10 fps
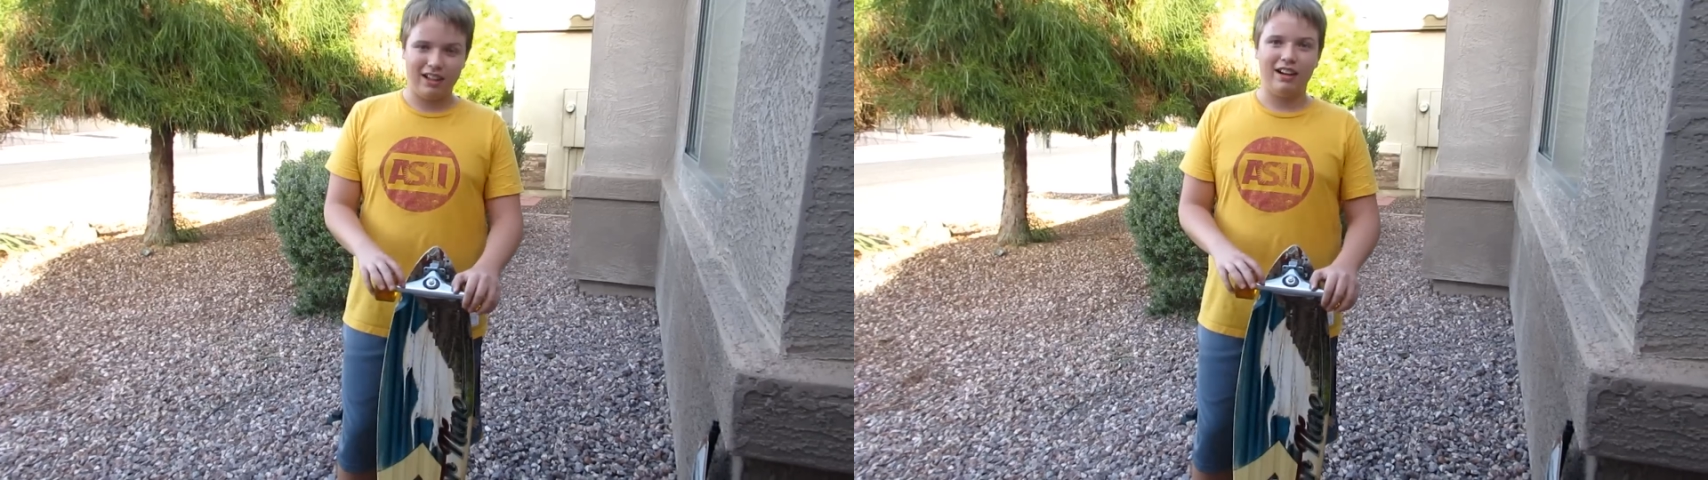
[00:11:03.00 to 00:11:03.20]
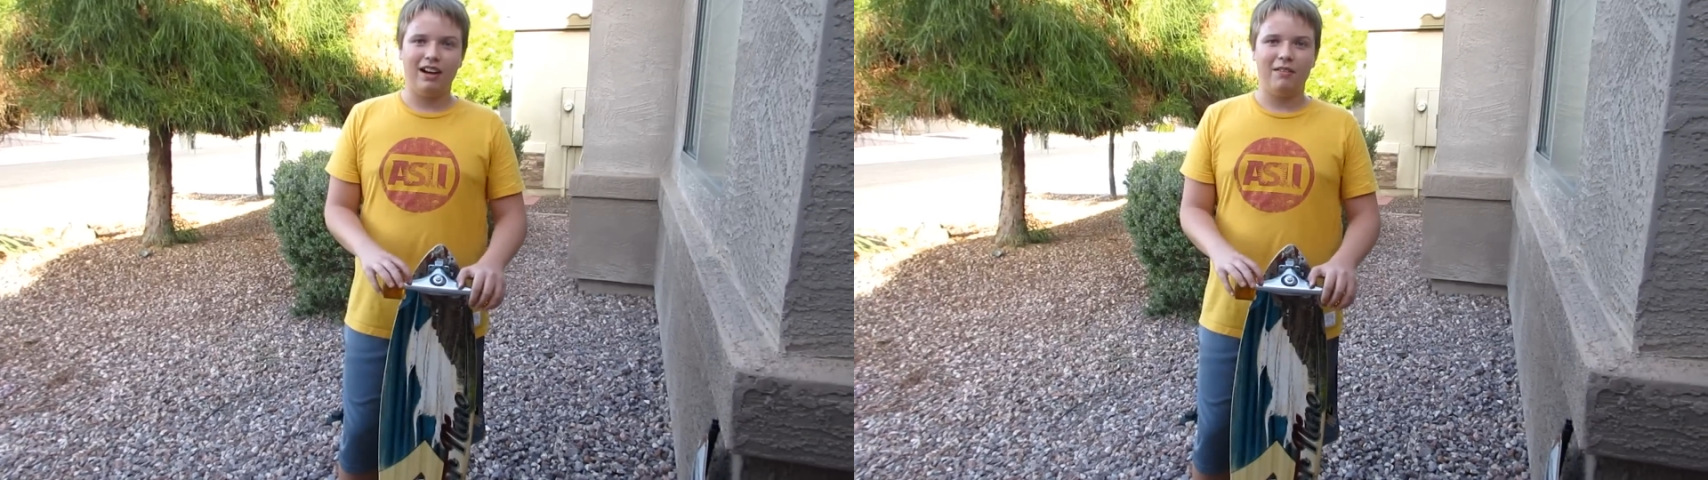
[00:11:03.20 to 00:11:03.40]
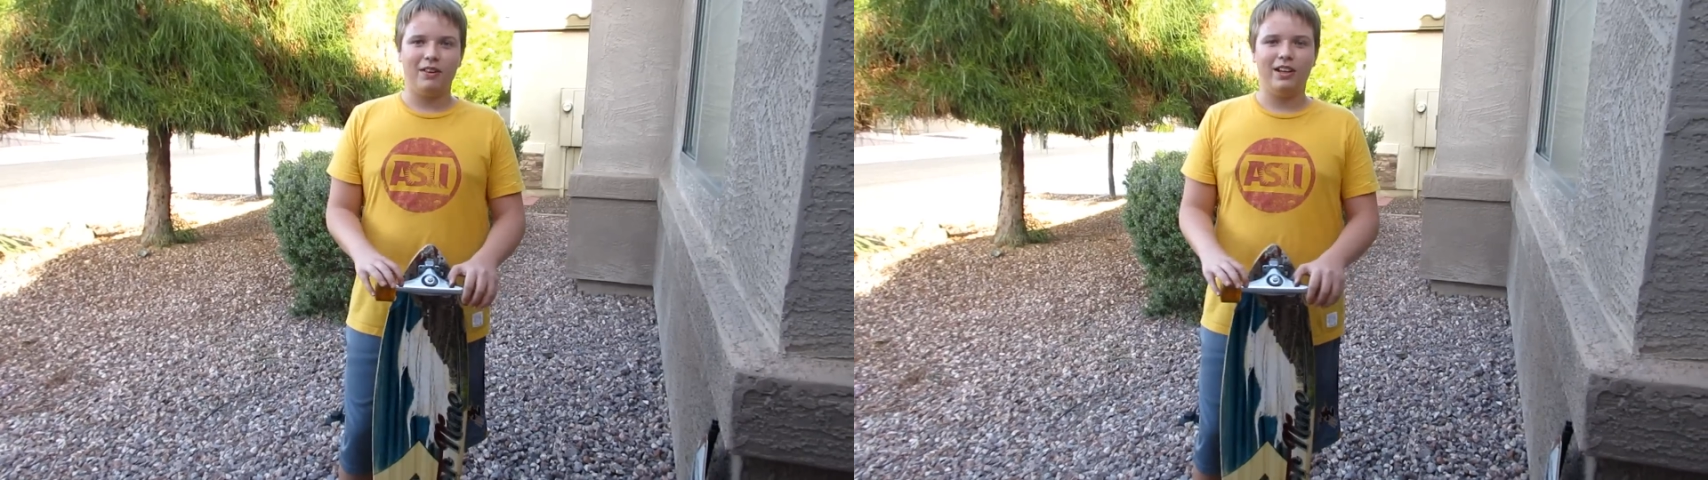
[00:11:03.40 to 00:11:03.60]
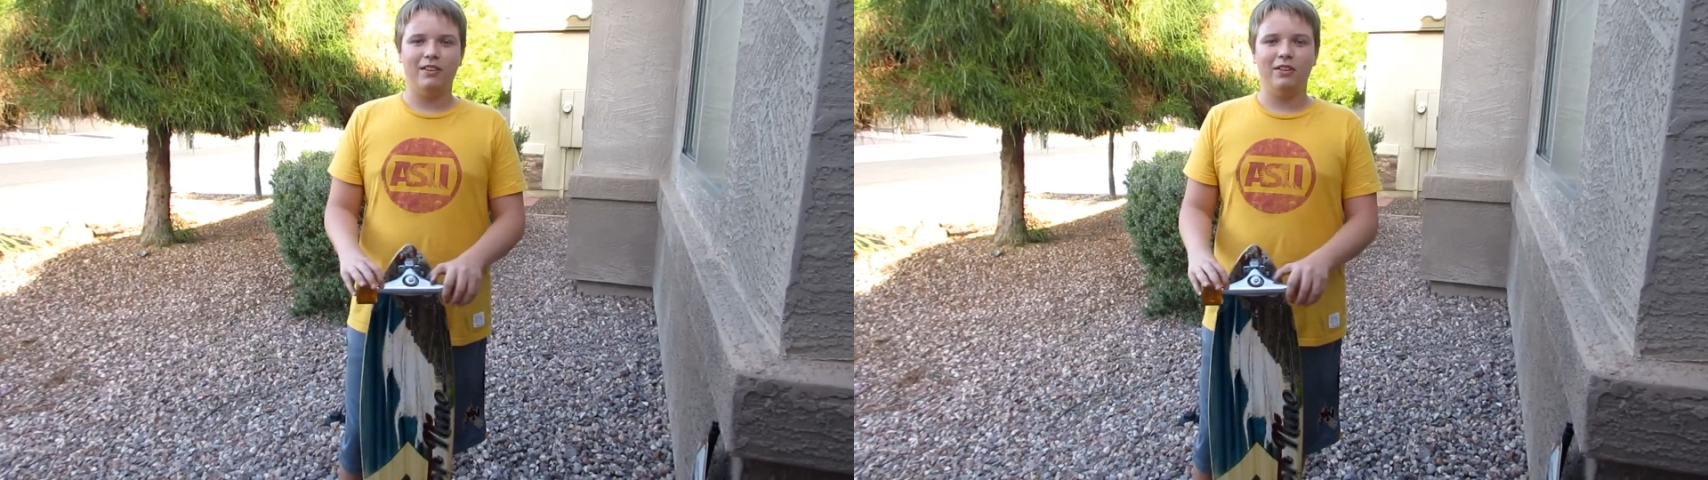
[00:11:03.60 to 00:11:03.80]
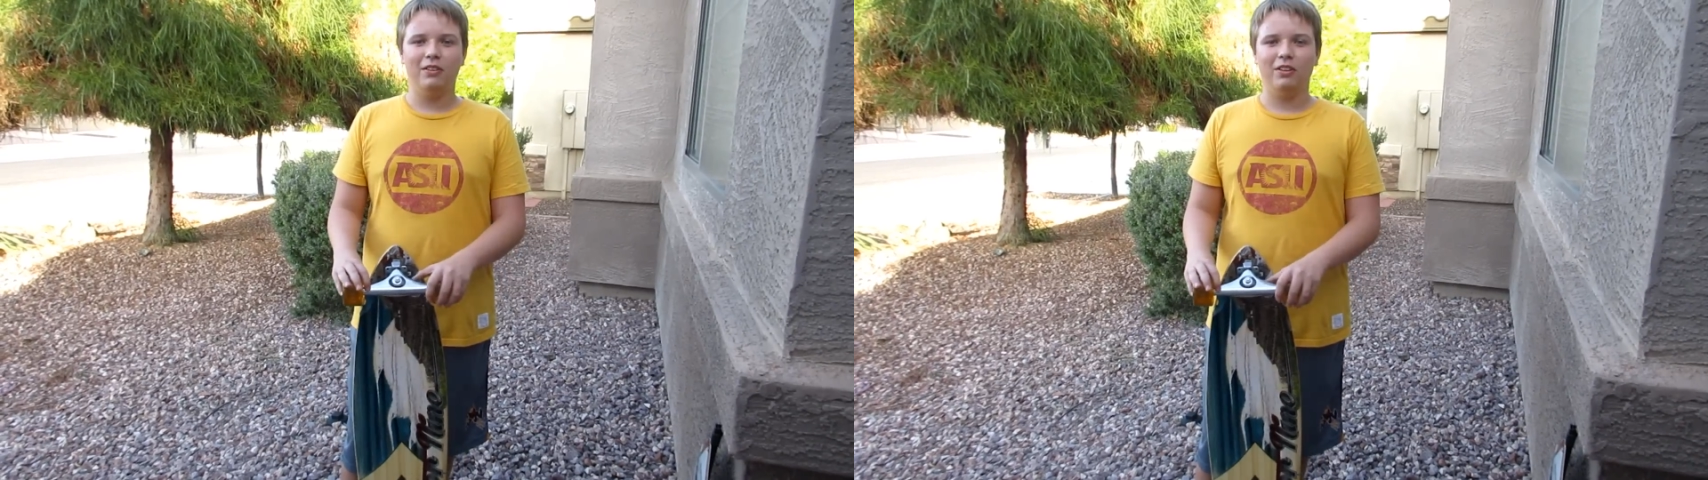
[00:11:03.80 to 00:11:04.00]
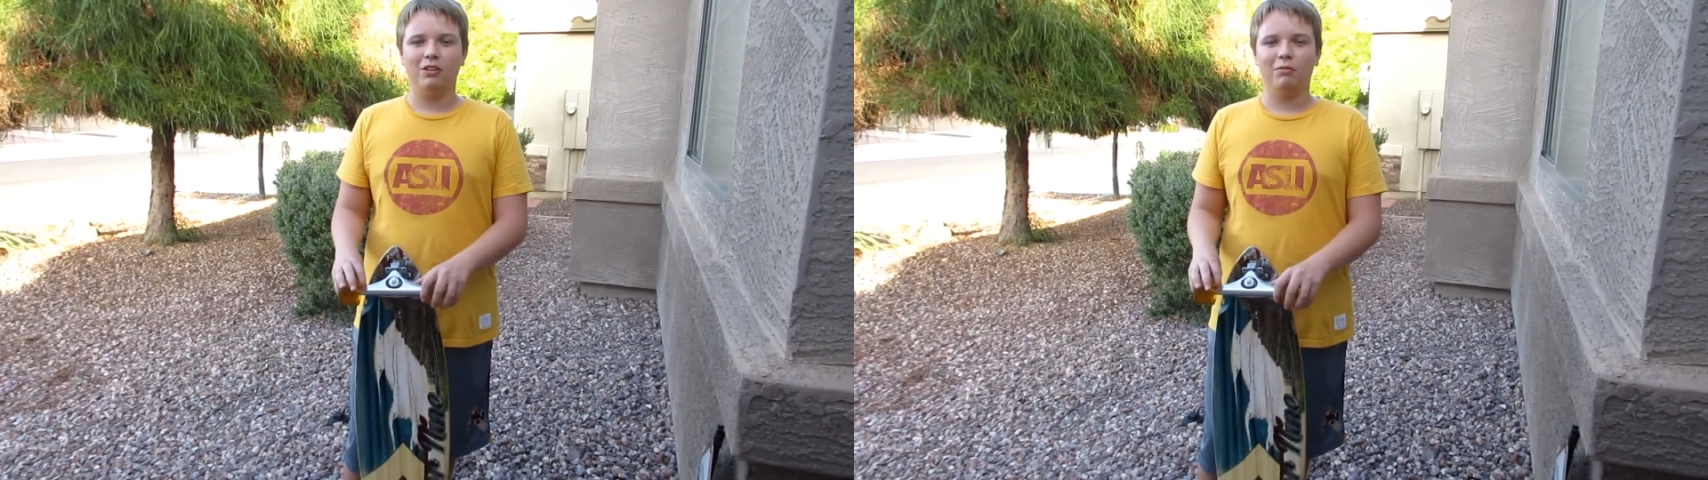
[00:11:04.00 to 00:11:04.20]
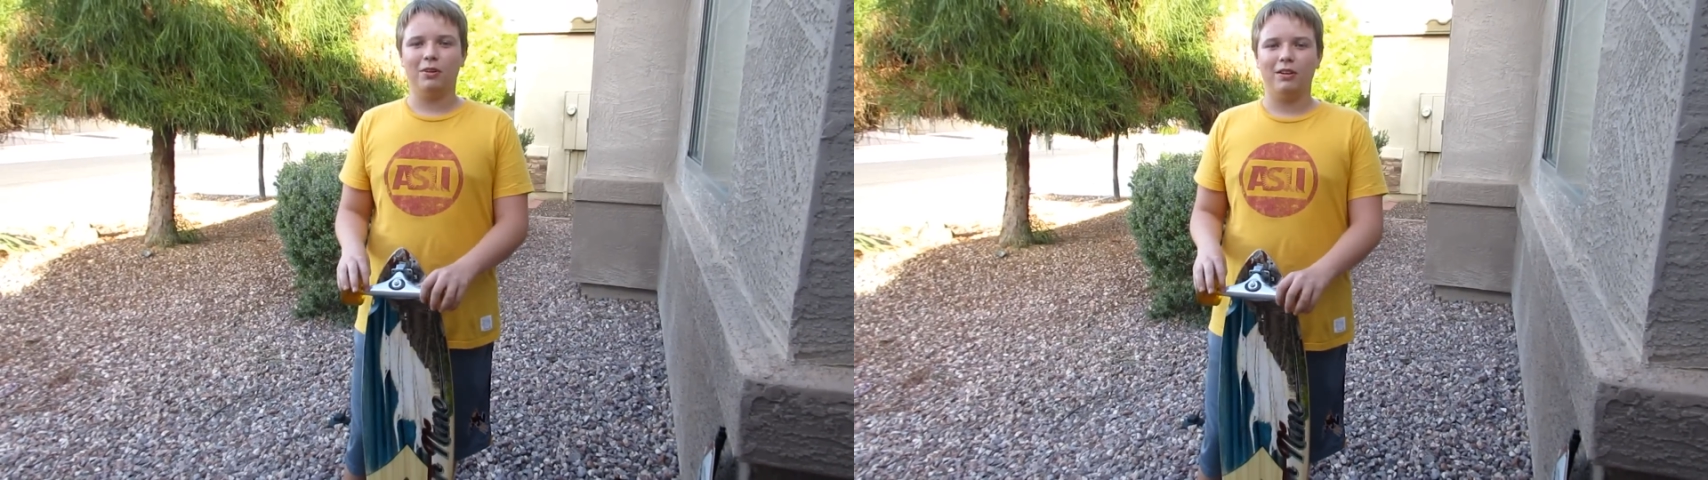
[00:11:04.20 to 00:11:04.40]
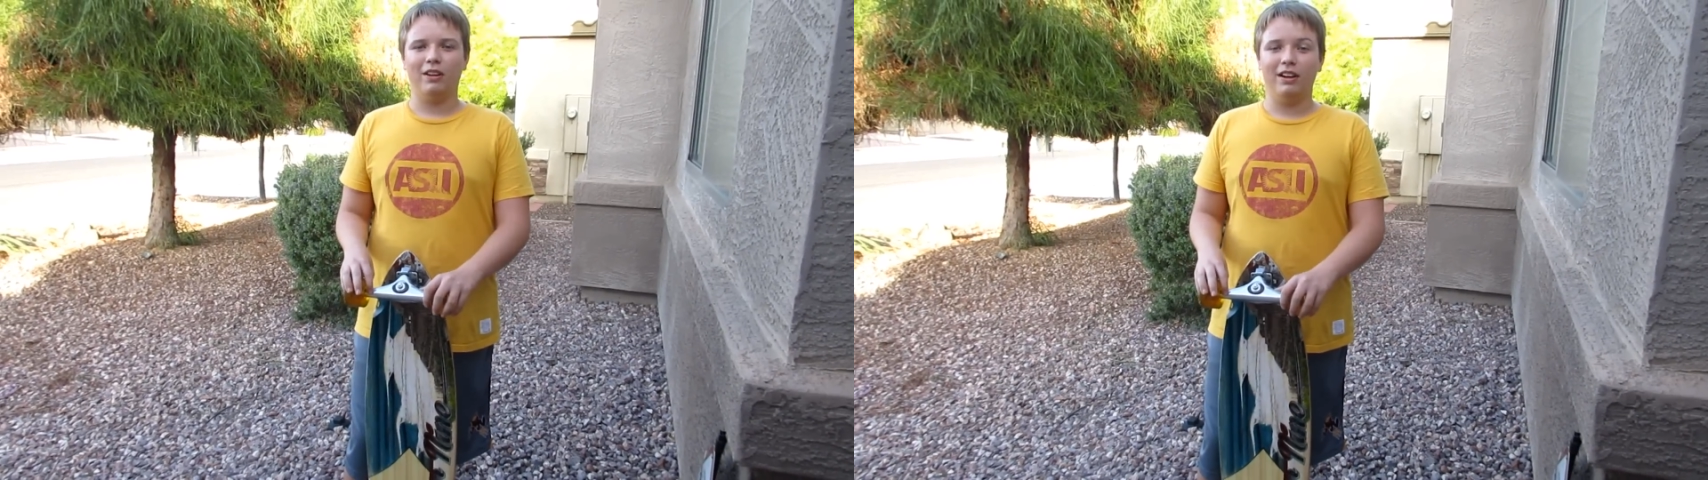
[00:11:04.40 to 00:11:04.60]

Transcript: that I got my new longboard,